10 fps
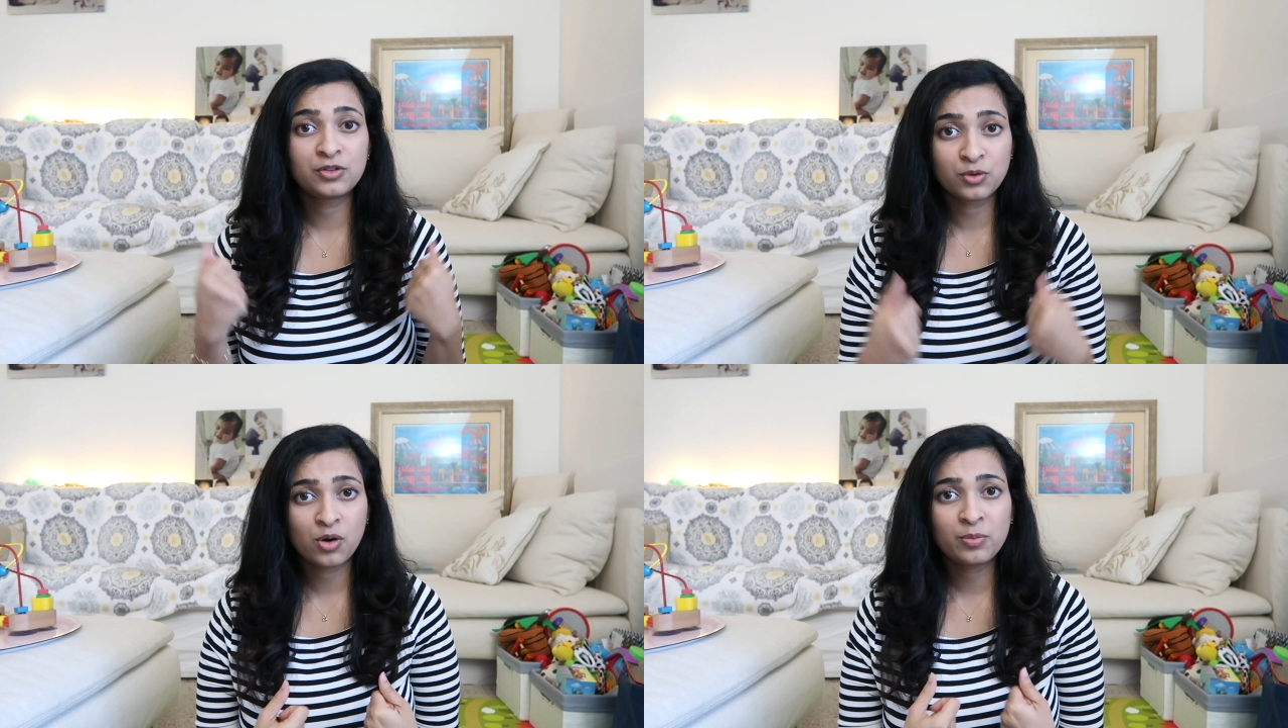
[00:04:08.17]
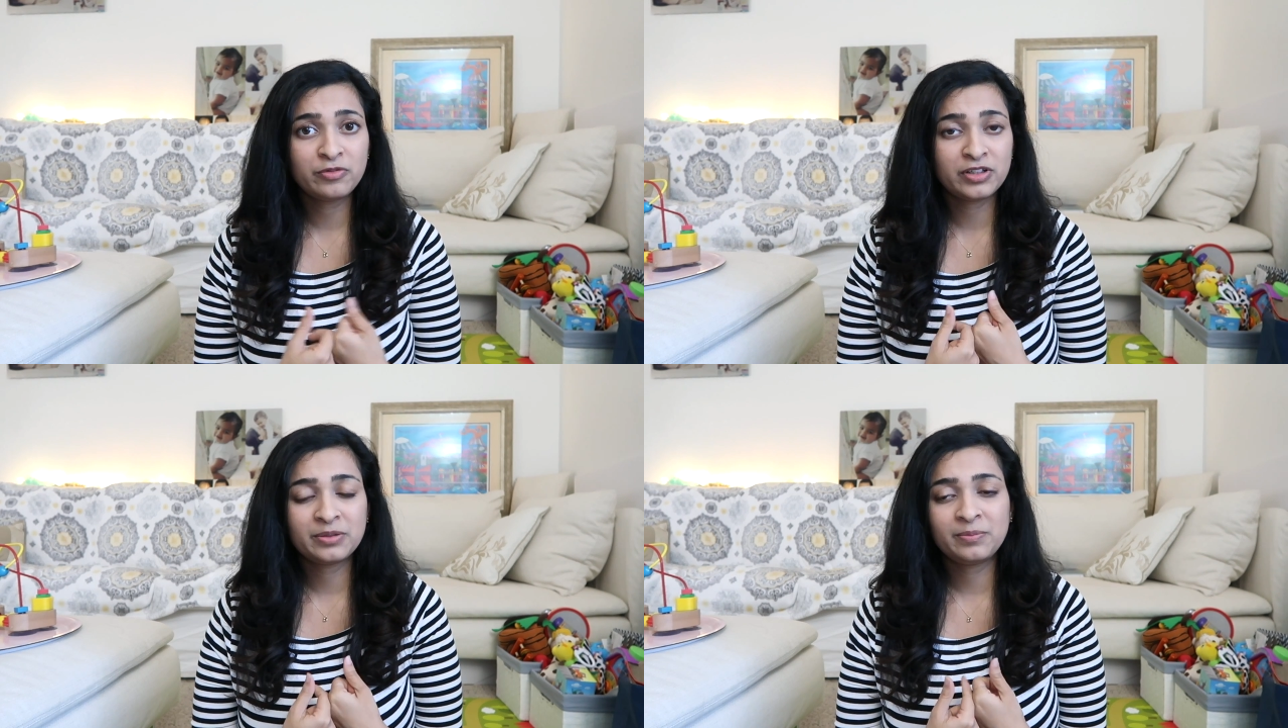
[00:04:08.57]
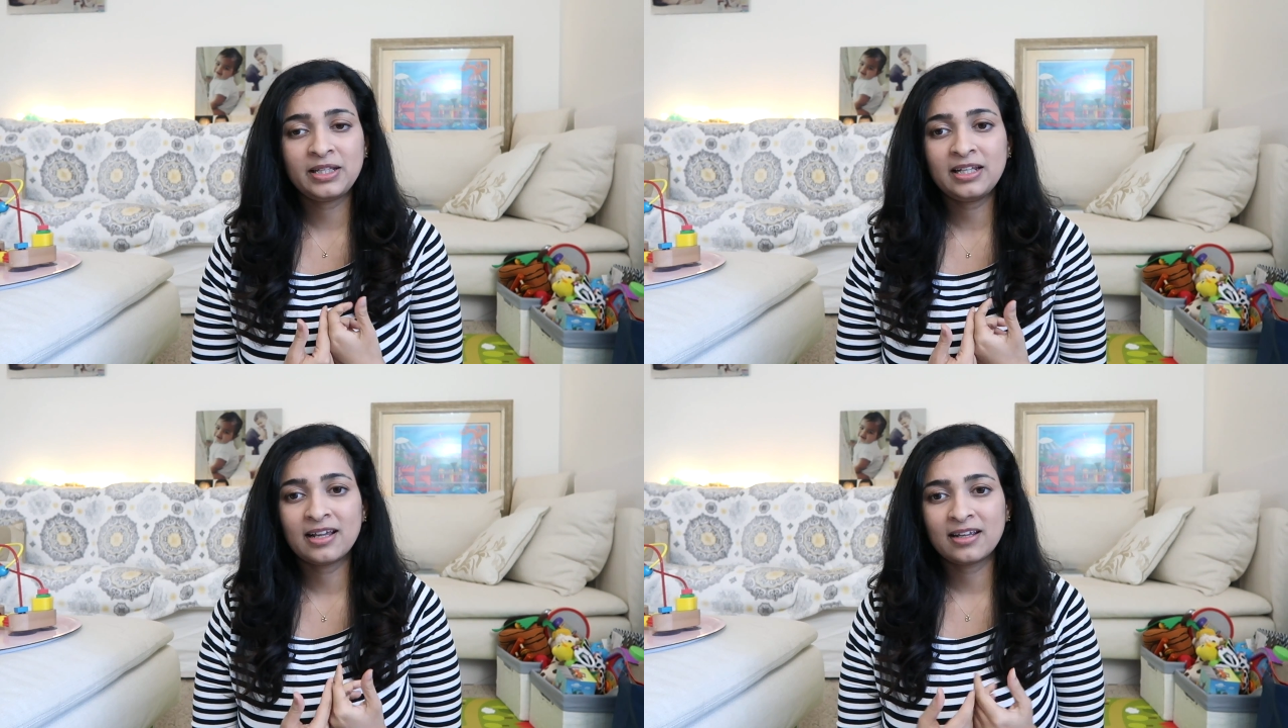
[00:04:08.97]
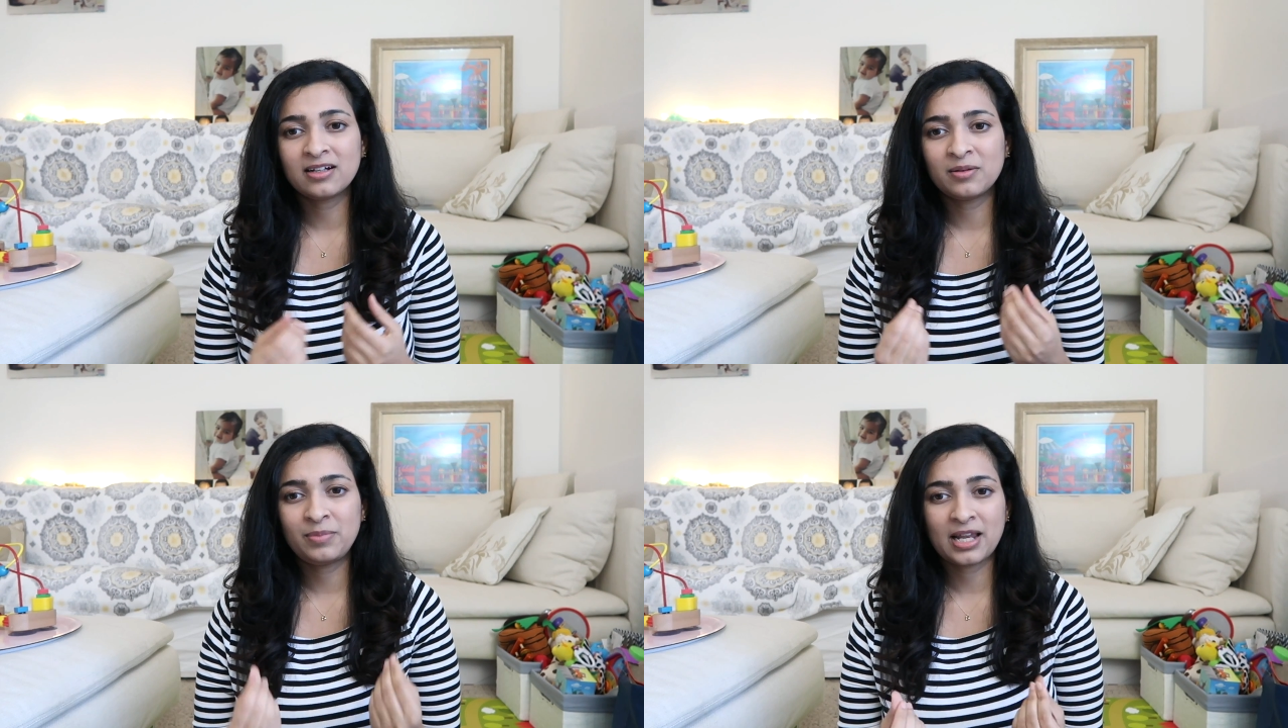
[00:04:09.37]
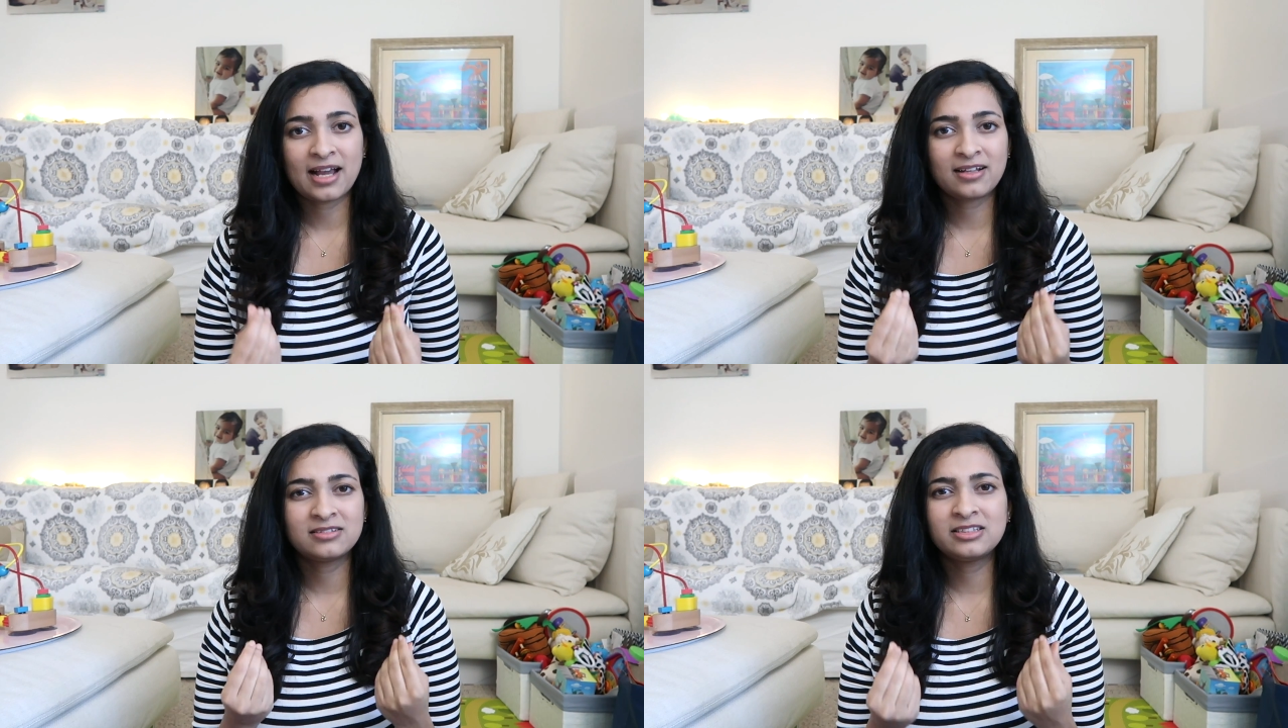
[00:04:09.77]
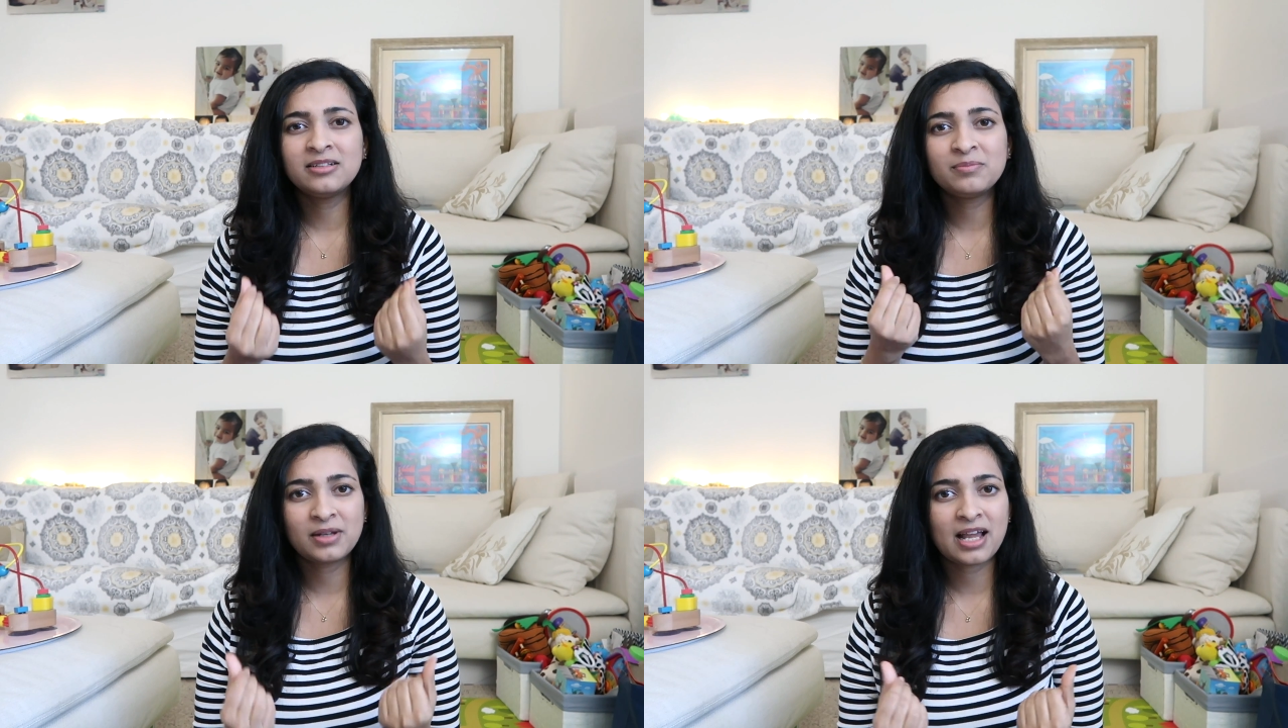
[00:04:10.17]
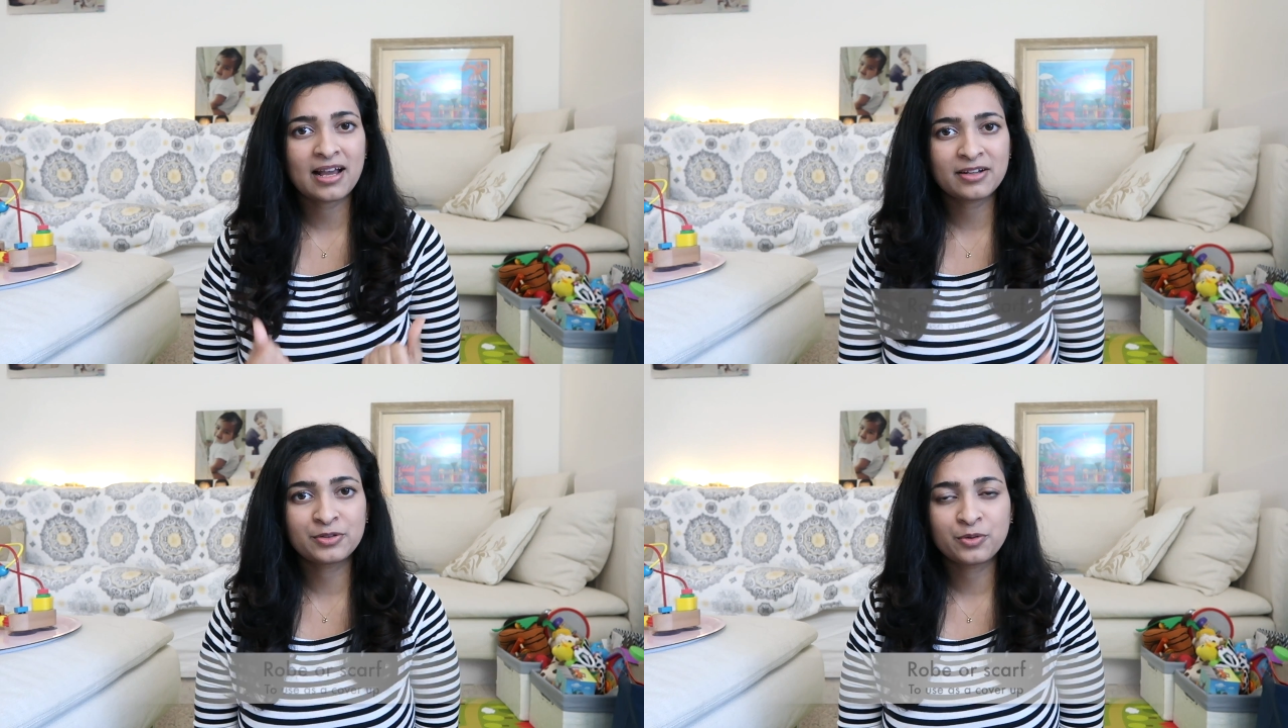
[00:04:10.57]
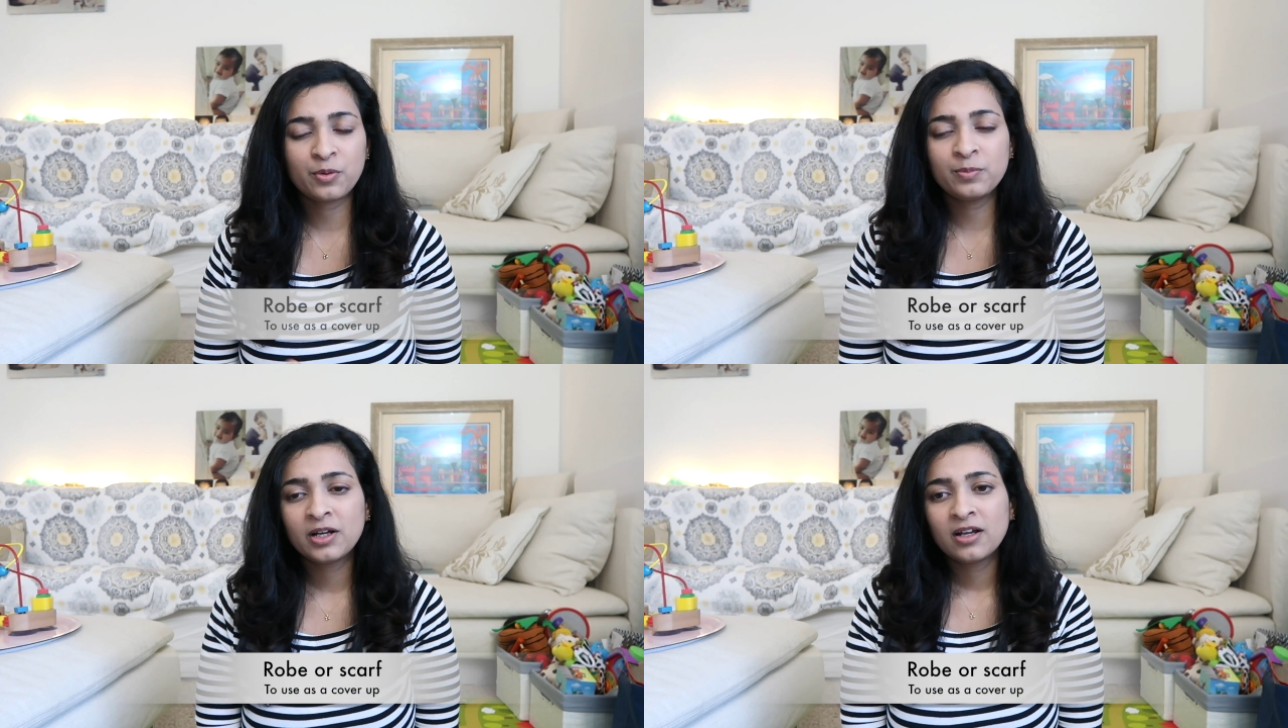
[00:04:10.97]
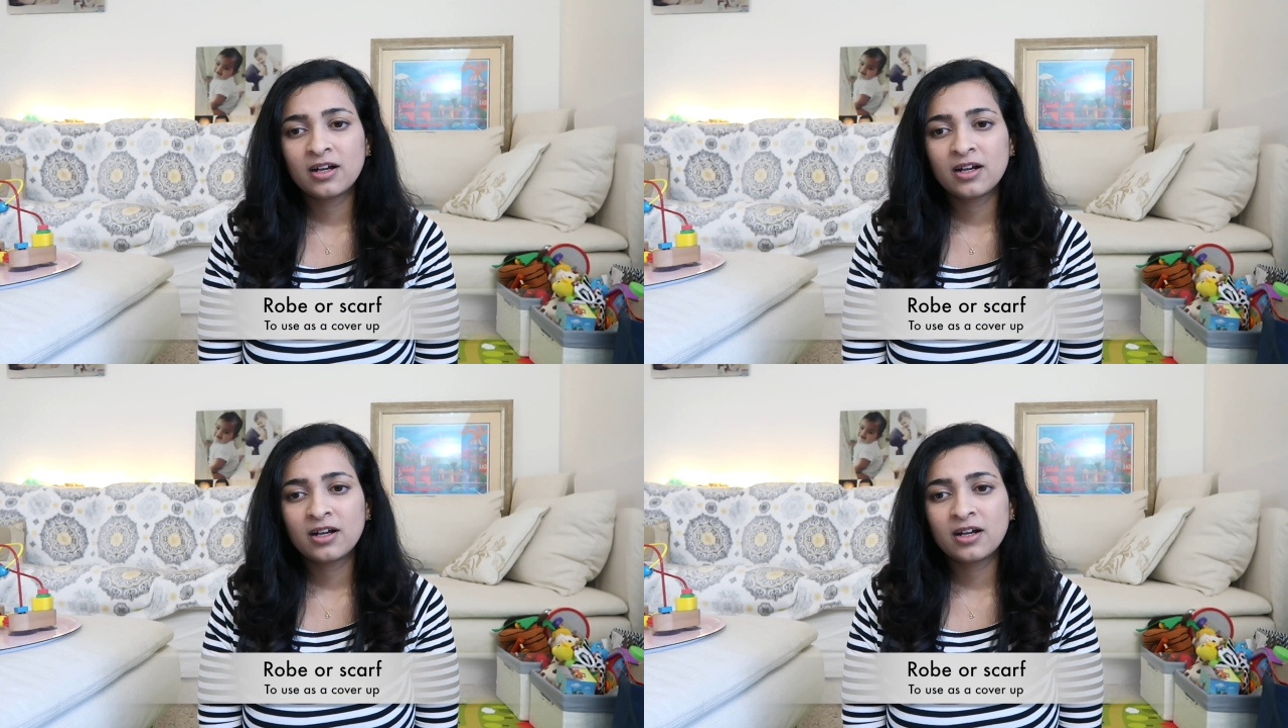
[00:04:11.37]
robe with me, like a black, thin black robe,